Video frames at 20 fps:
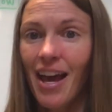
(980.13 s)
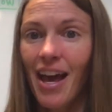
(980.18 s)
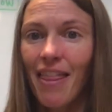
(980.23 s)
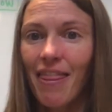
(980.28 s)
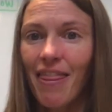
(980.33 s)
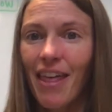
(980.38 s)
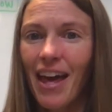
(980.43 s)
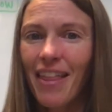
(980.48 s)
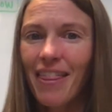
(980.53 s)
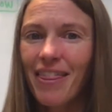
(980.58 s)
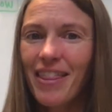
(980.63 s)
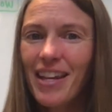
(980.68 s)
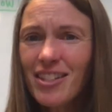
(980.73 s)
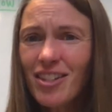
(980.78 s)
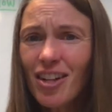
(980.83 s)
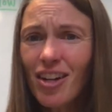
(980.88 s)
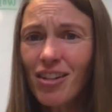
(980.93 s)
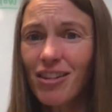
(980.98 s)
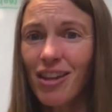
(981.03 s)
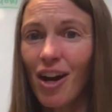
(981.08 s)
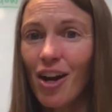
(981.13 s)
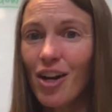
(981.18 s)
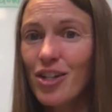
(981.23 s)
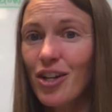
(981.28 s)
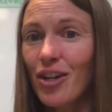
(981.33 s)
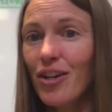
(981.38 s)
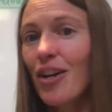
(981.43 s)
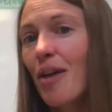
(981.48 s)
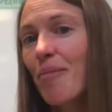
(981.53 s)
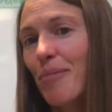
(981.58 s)
that these are larger
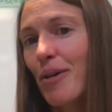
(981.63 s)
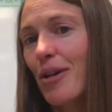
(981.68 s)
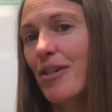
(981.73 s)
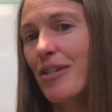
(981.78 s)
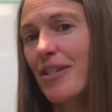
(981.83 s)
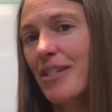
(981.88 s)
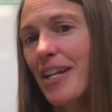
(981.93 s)
numbers,